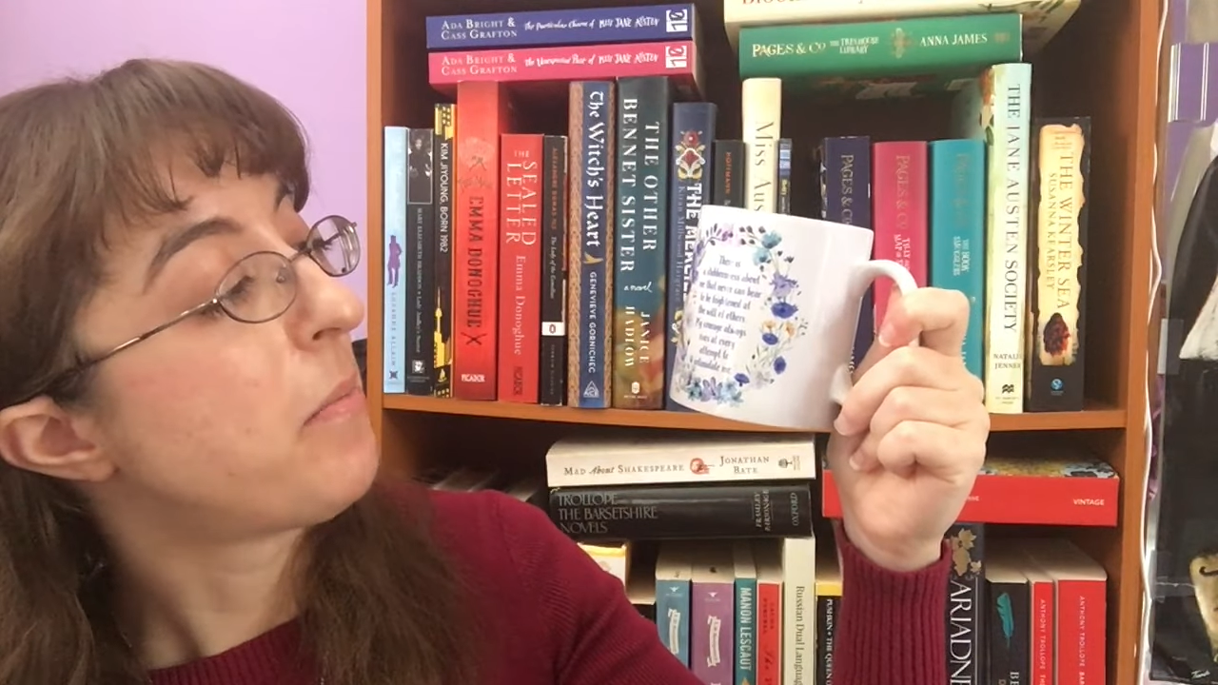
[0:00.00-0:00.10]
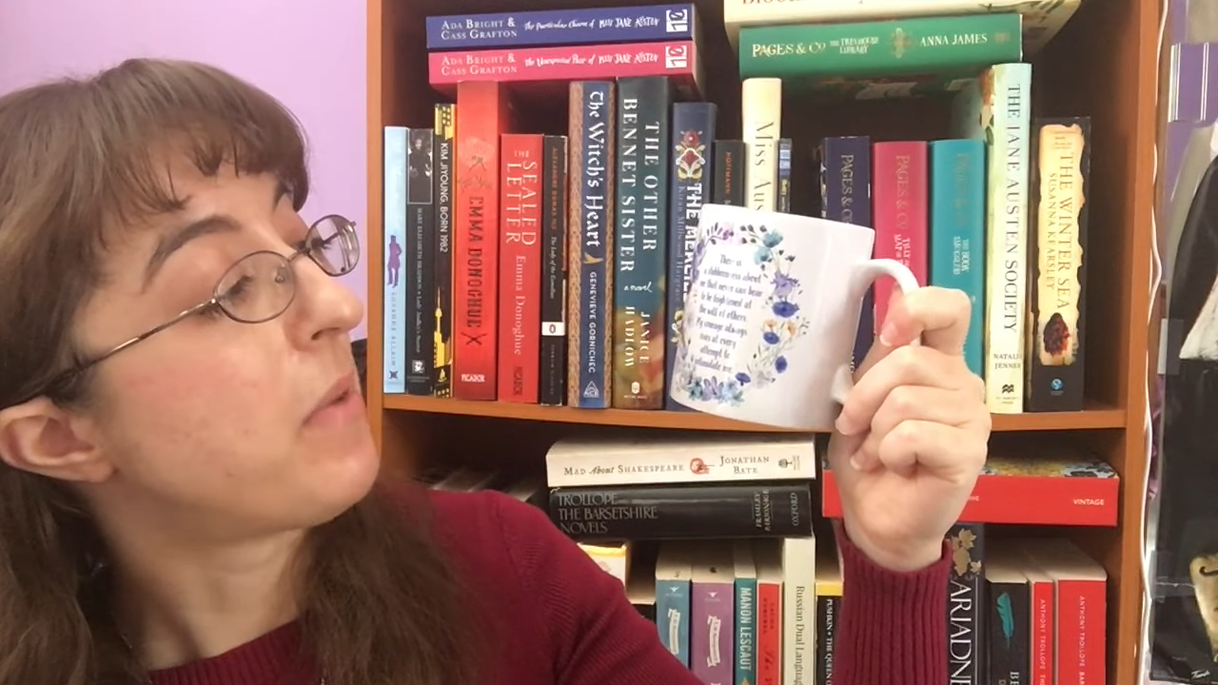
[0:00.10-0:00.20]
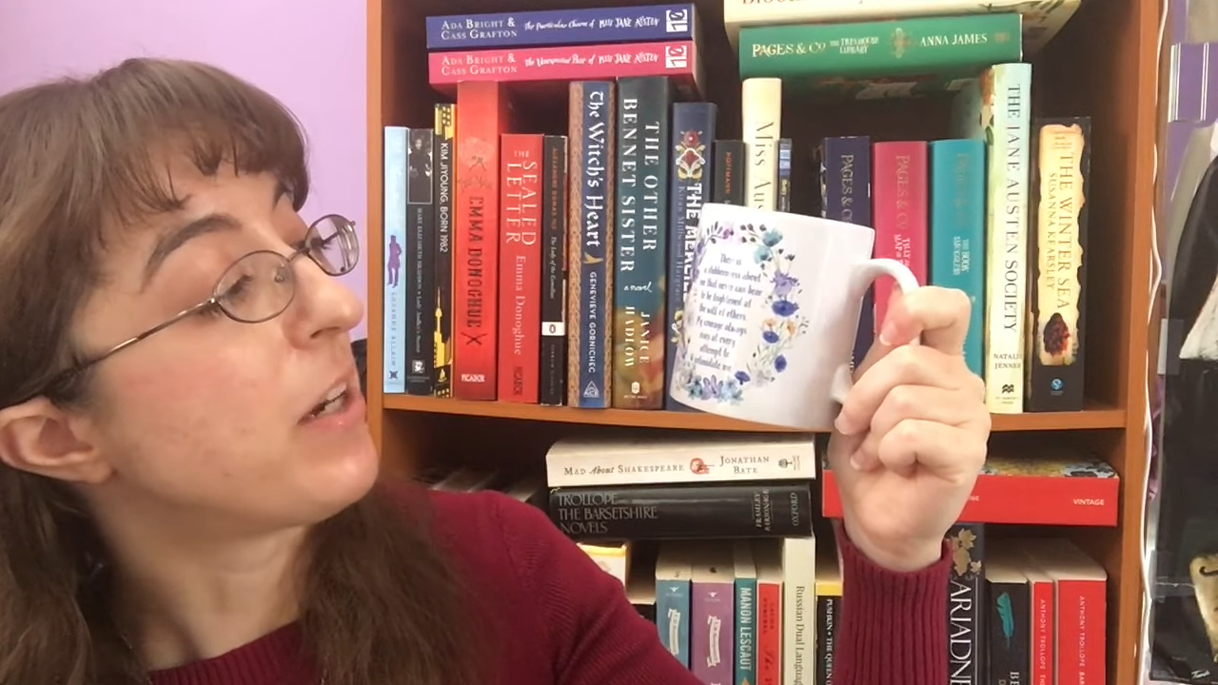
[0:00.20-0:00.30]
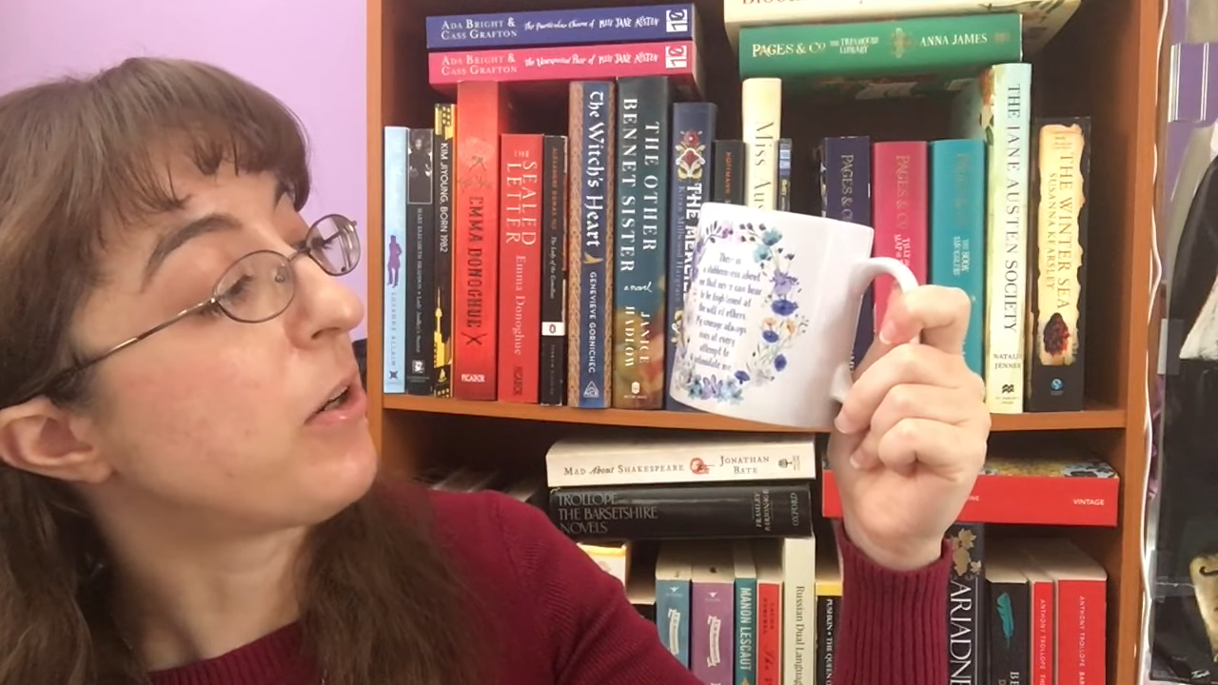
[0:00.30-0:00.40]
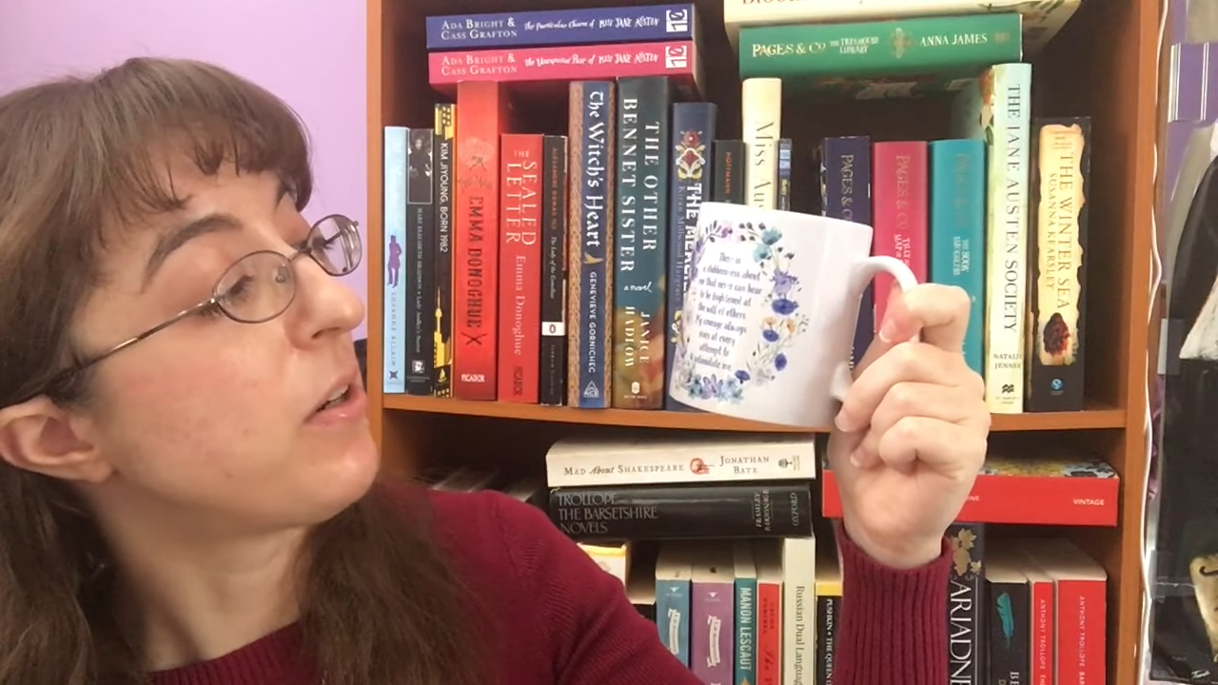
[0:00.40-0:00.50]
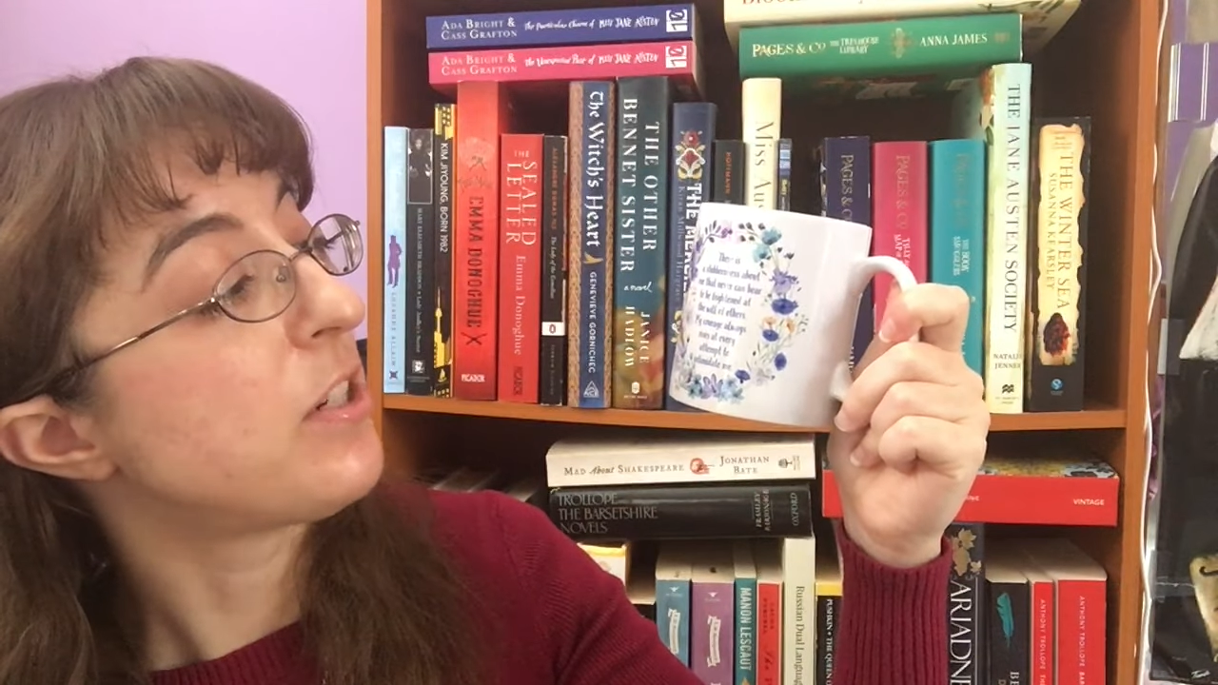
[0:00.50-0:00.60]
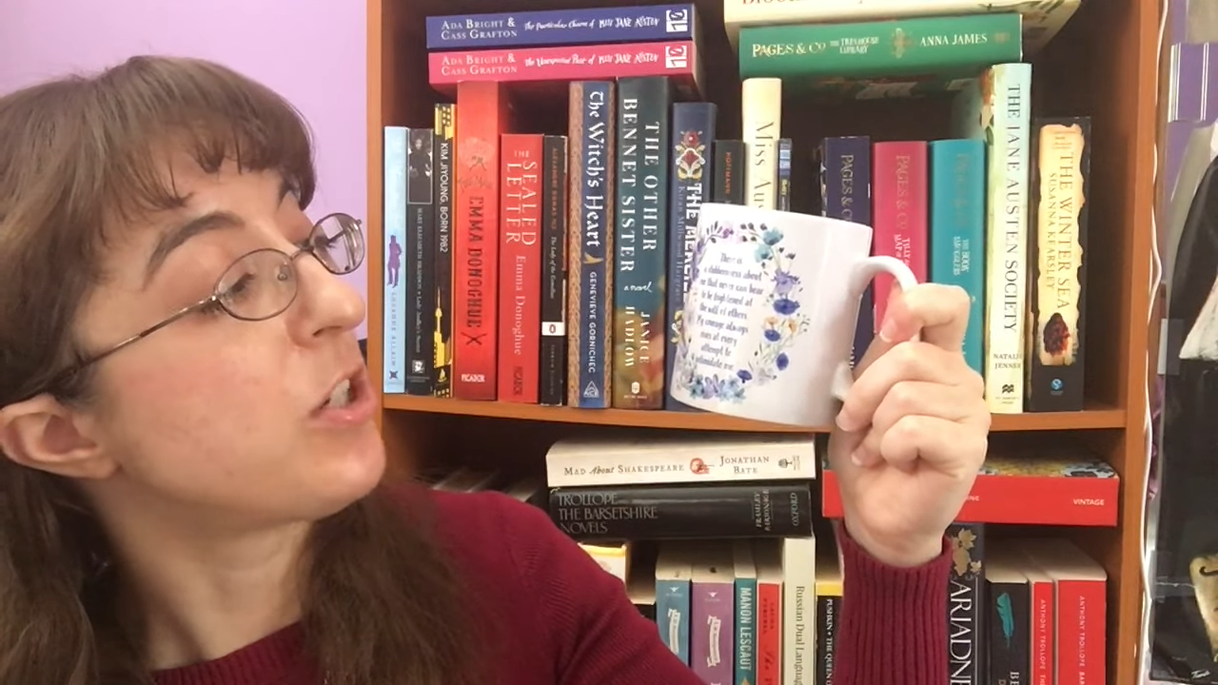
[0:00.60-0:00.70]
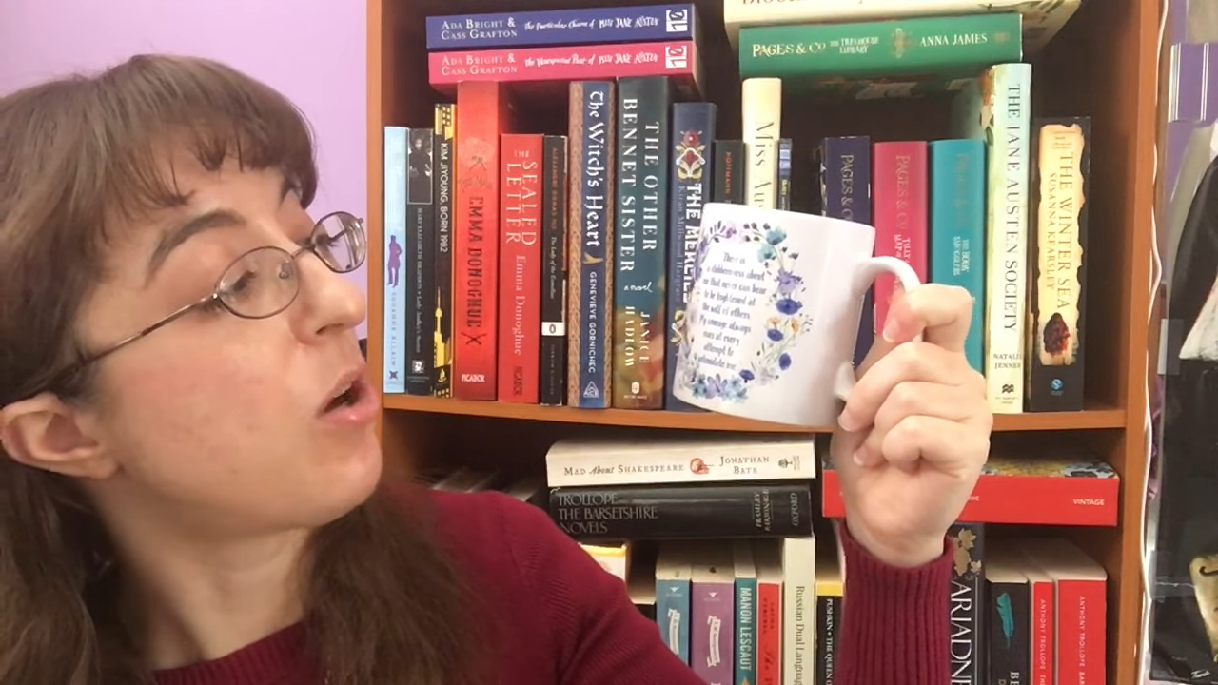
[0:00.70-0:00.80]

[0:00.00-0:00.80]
My courage